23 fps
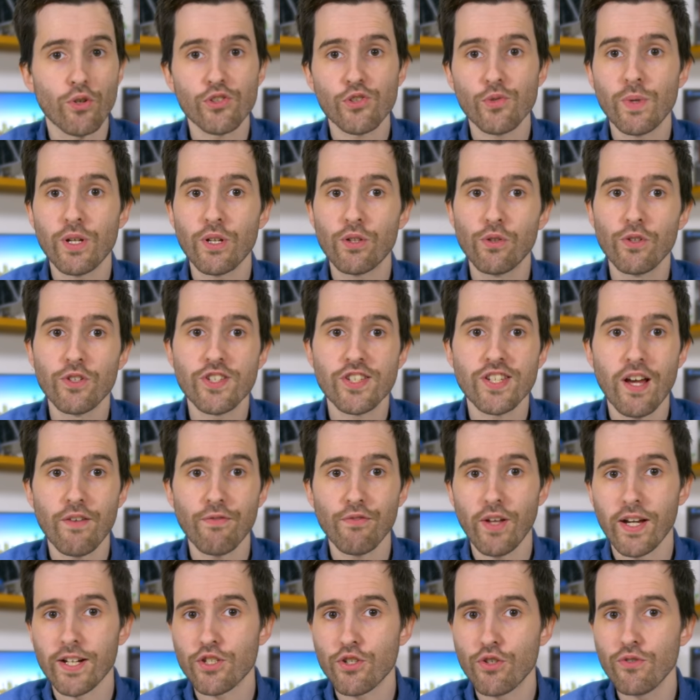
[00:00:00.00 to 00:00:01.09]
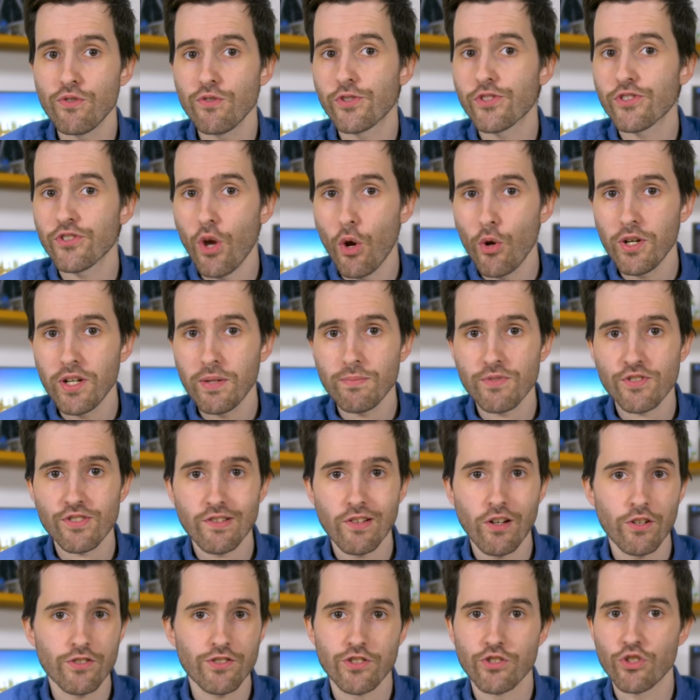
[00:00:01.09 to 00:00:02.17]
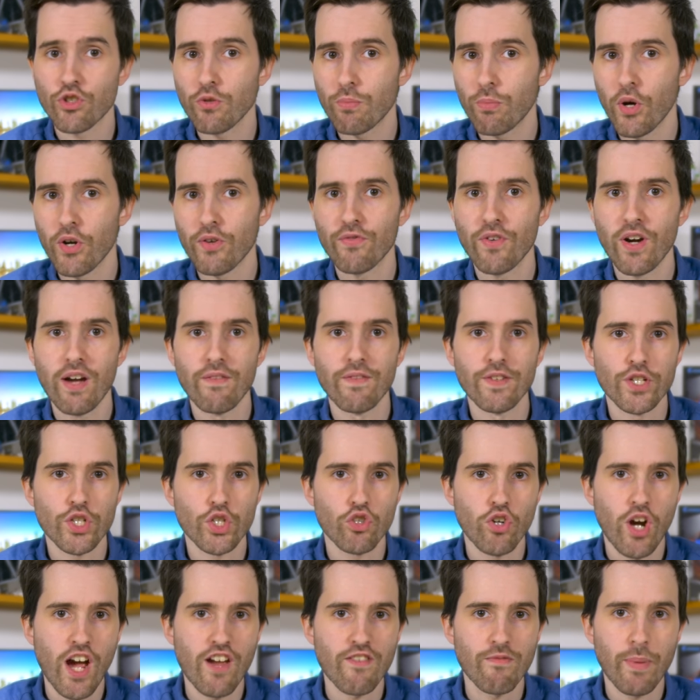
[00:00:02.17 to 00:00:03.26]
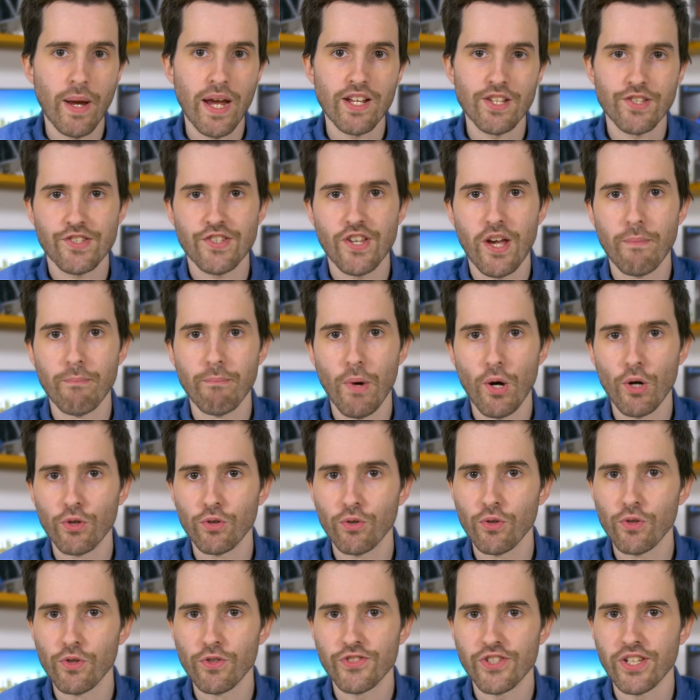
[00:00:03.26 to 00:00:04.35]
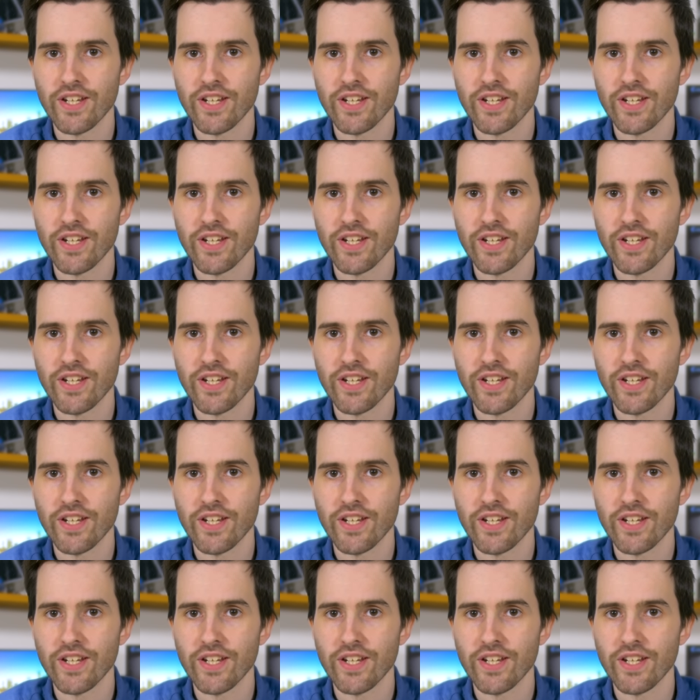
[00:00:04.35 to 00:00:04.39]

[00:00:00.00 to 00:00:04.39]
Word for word: also include stuff like two SODIMM slots, a 2.5 inch drive bay, and some models,